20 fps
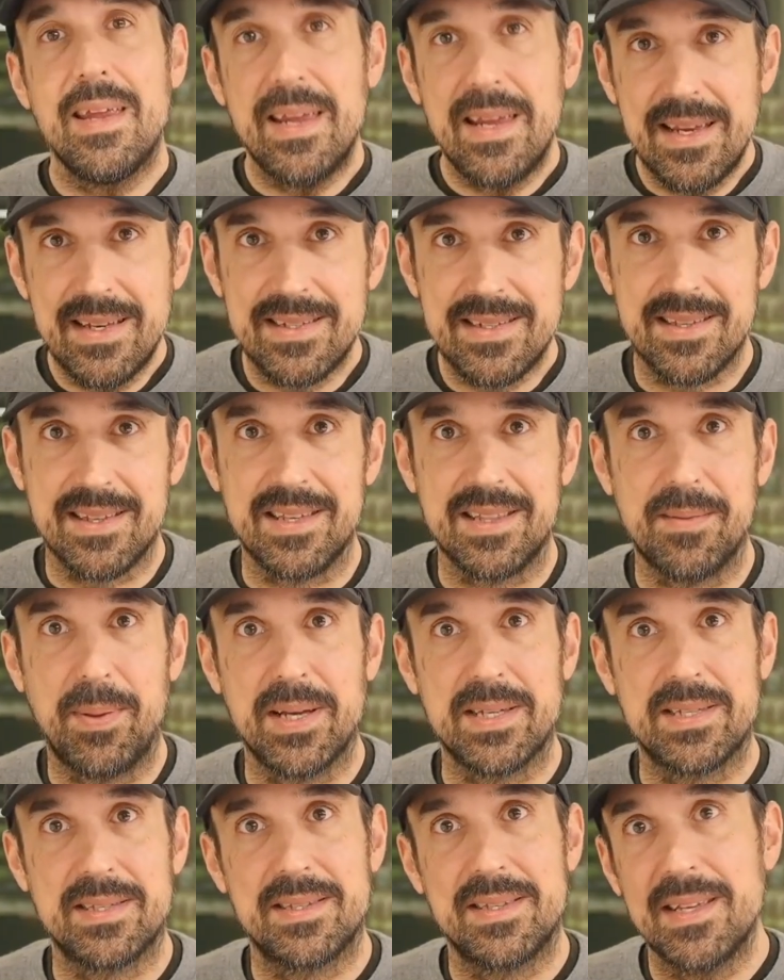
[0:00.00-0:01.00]
Easily the
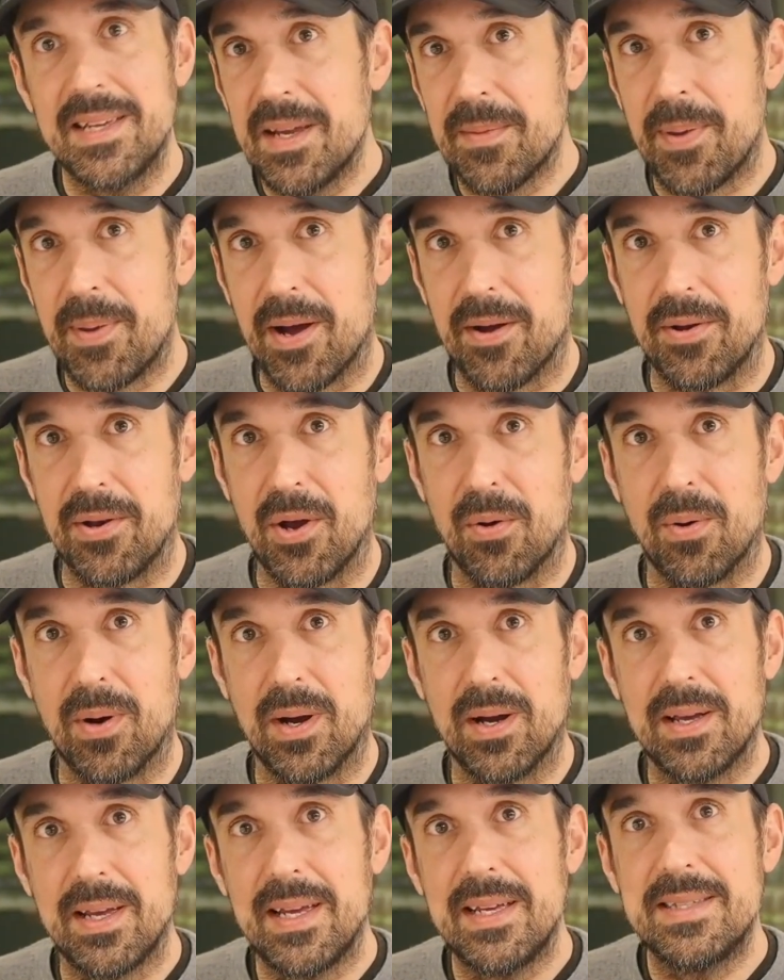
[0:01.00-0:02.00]
best thing about
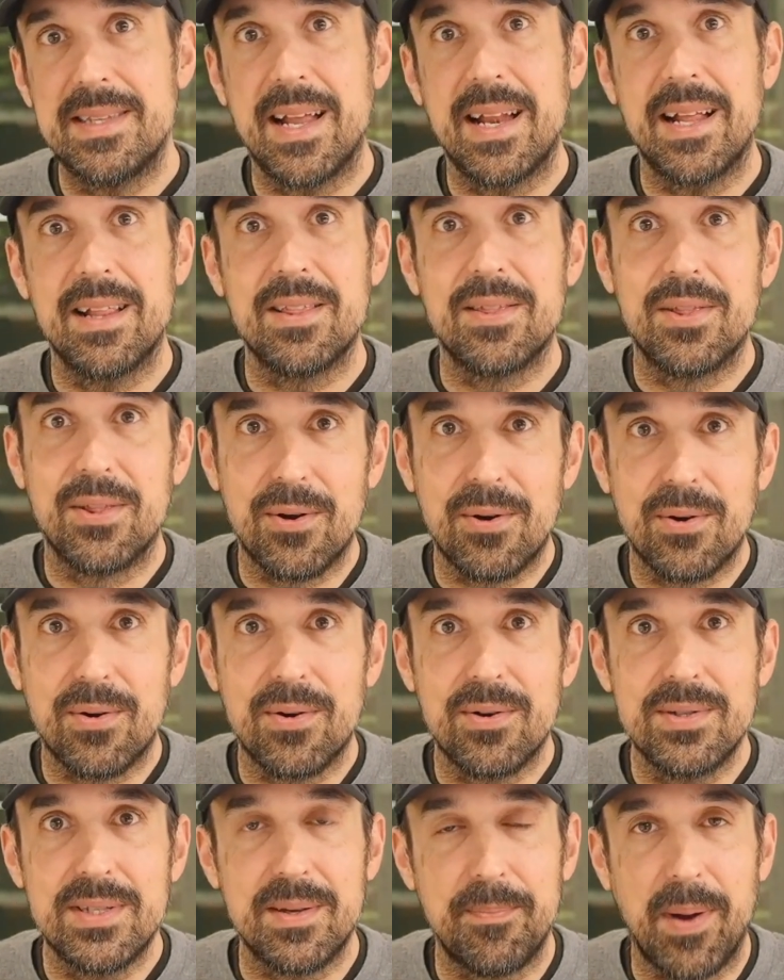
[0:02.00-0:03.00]
NOA is that it
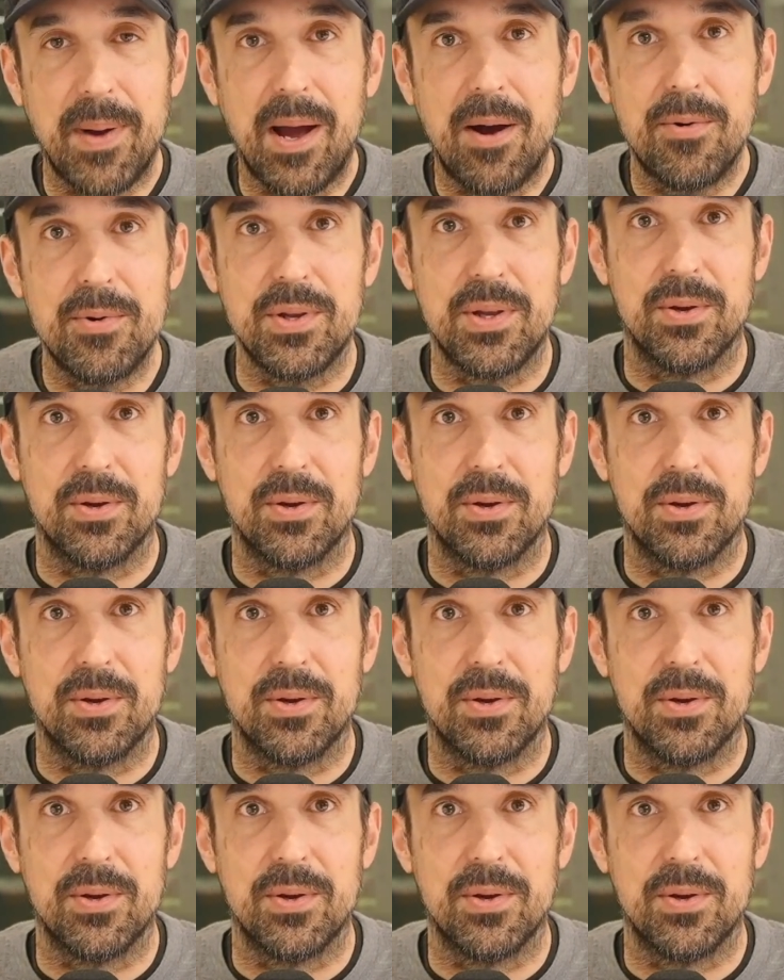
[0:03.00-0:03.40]
learns about